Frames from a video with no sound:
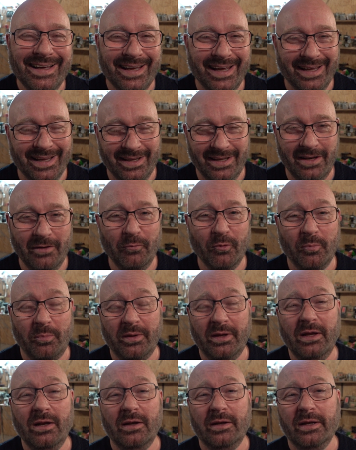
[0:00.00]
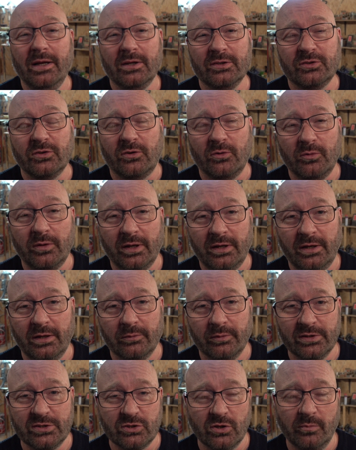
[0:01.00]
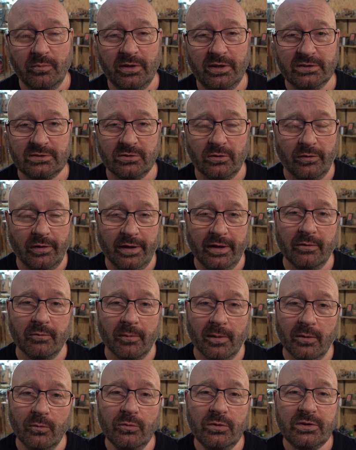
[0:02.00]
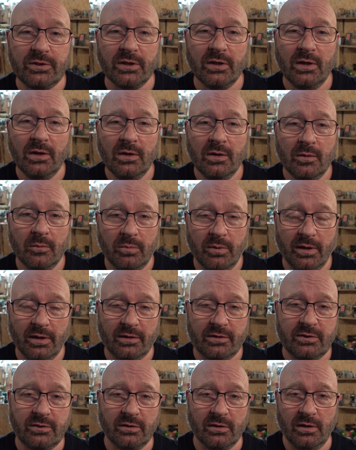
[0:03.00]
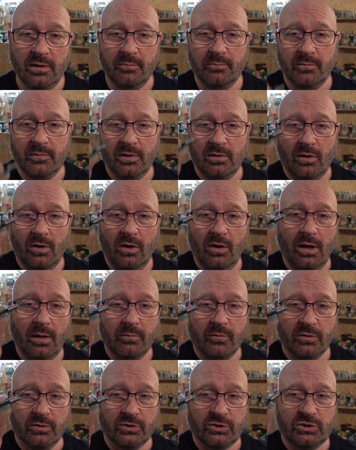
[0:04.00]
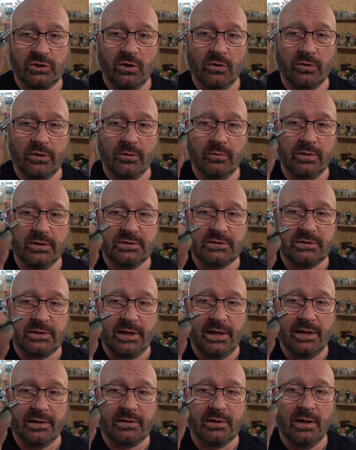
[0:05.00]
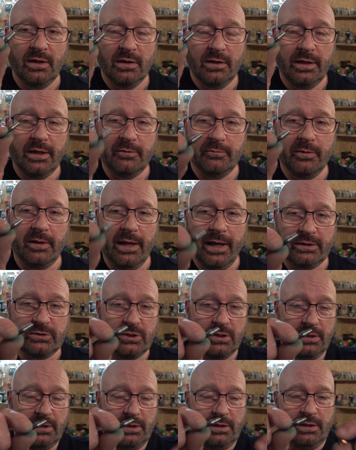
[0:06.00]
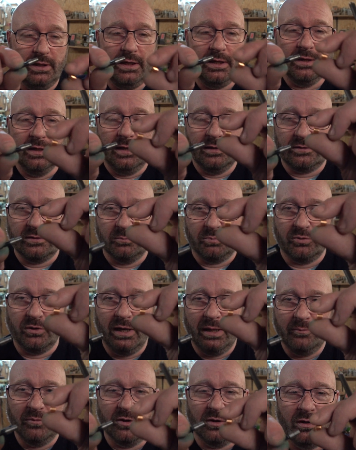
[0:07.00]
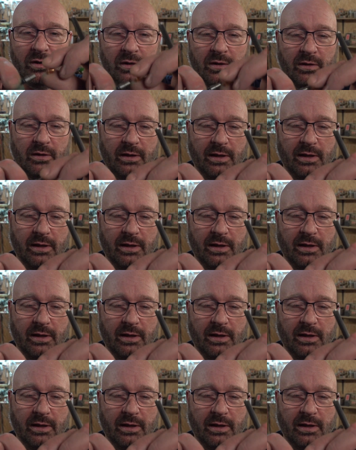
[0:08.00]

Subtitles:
It would be illegal to do that here in Germany, so I won't. But all I'm going to show you is that it will actually ignite the primer.